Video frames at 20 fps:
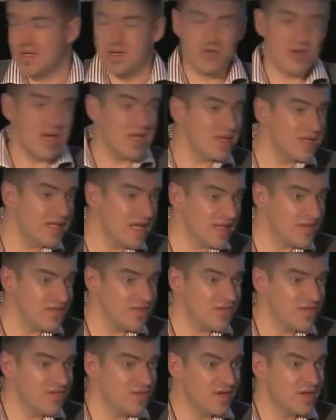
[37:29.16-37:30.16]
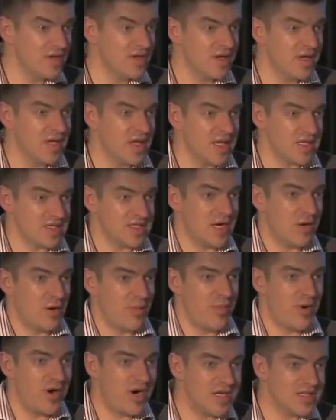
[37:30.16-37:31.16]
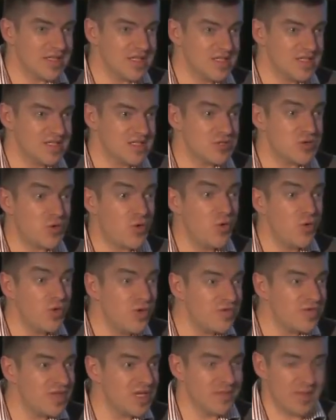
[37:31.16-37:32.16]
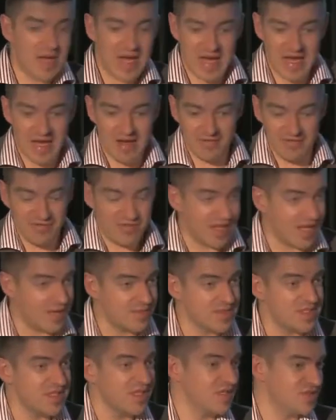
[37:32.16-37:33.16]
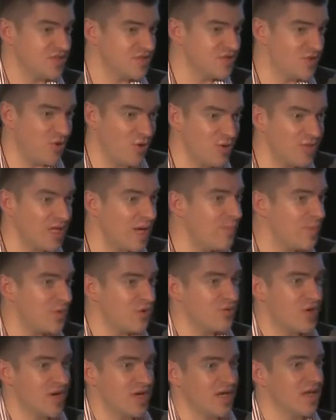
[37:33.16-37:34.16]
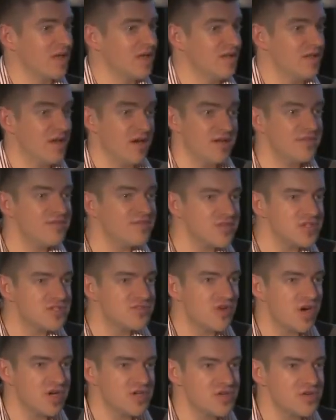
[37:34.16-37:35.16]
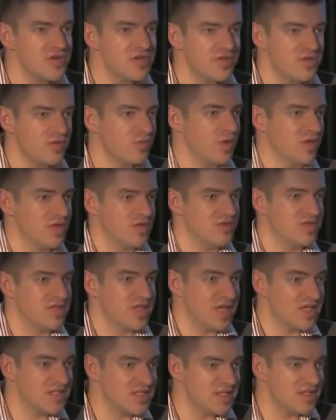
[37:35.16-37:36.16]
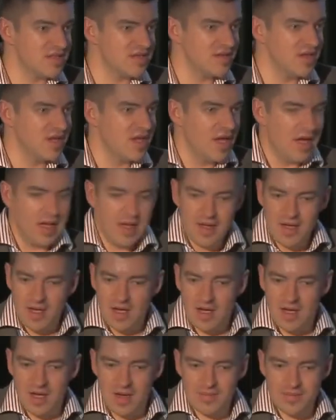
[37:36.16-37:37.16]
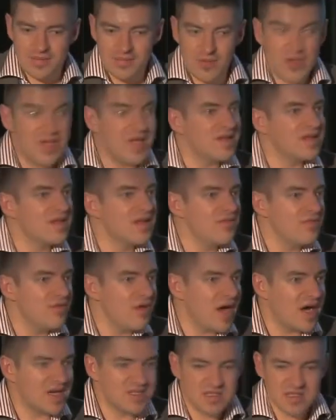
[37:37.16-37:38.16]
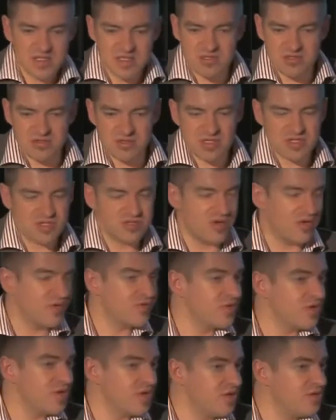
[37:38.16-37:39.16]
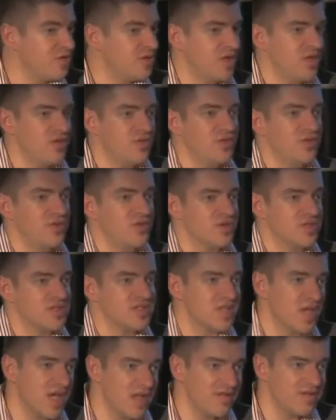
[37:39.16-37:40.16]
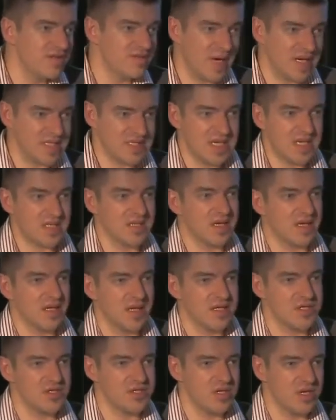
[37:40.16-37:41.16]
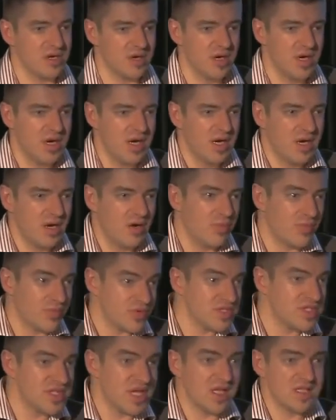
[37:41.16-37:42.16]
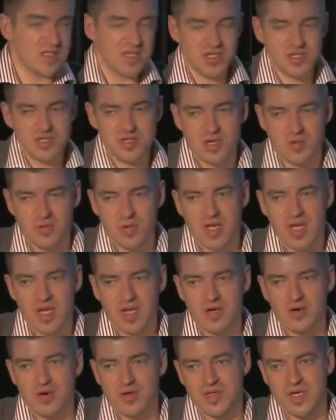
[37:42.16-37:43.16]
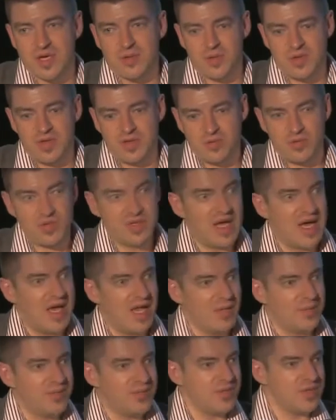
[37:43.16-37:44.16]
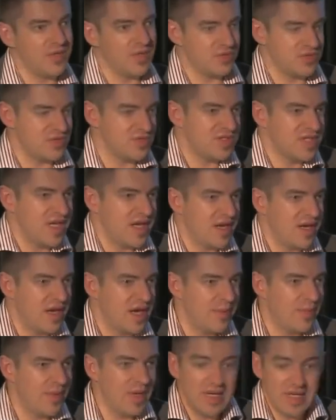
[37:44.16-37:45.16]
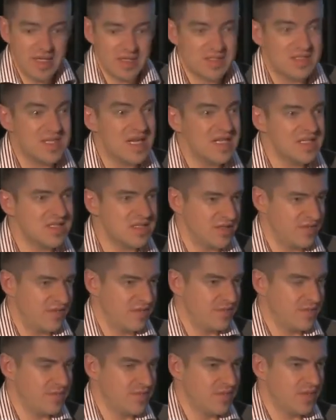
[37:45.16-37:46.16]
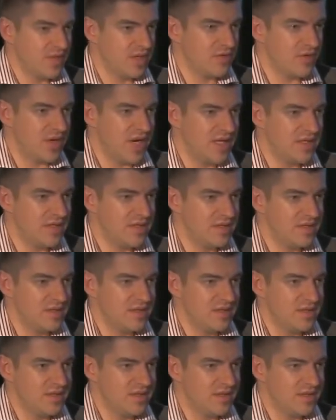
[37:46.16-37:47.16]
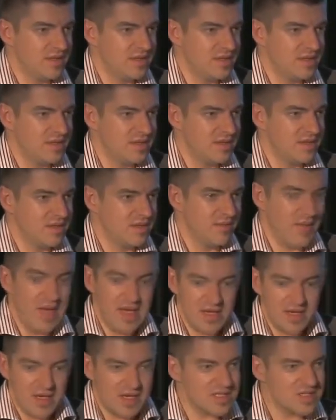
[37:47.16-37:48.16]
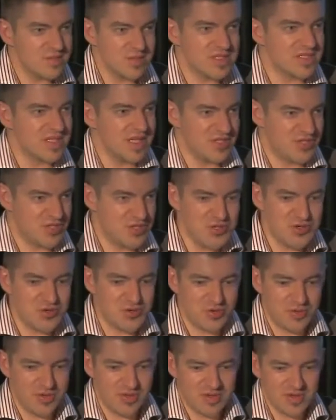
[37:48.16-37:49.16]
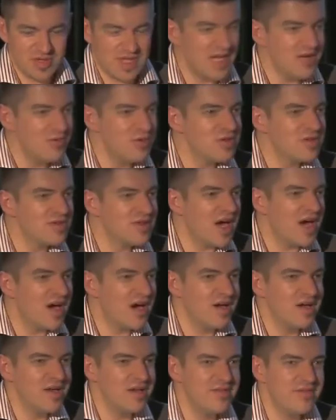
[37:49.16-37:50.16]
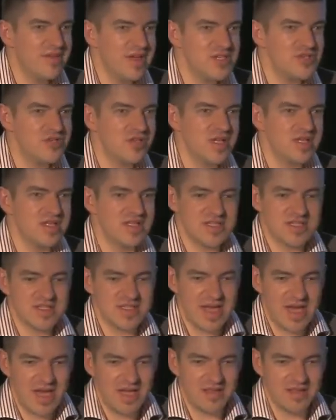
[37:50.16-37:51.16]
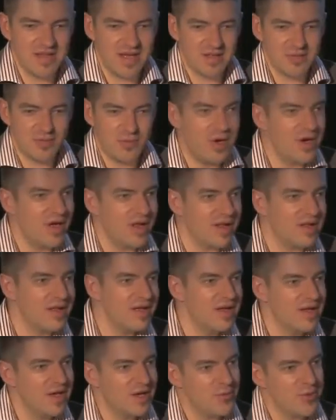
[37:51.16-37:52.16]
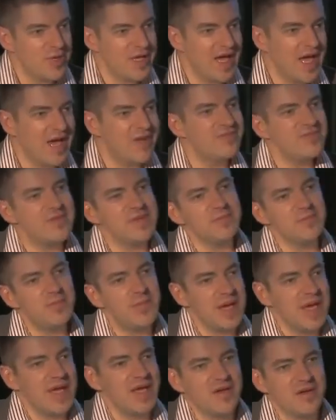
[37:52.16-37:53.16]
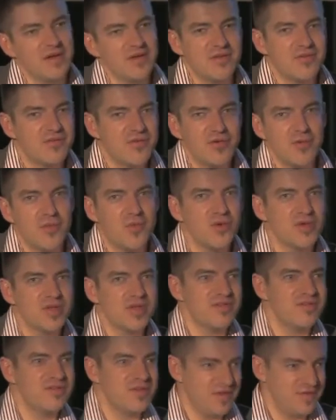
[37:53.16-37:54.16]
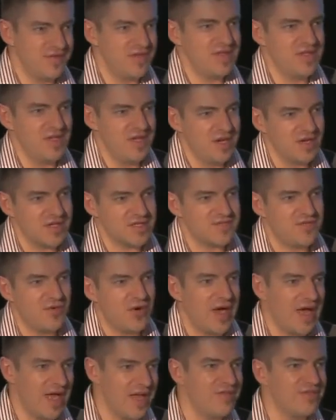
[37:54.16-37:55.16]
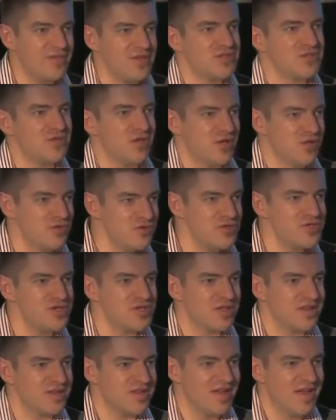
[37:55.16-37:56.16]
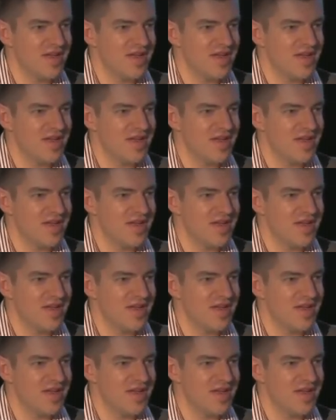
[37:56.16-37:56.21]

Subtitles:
RelNet as our partners. All of them have LEMs installed up and running in their infrastructure if you want to test it. We can give you access to the software that you can do it yourself. My technical engineer or pre-sales engineer will get in contact with you, would help to set it up, test it, right? Many customers that do, they would eventually understand that, well, we have been paying for more than 15 years for AV solution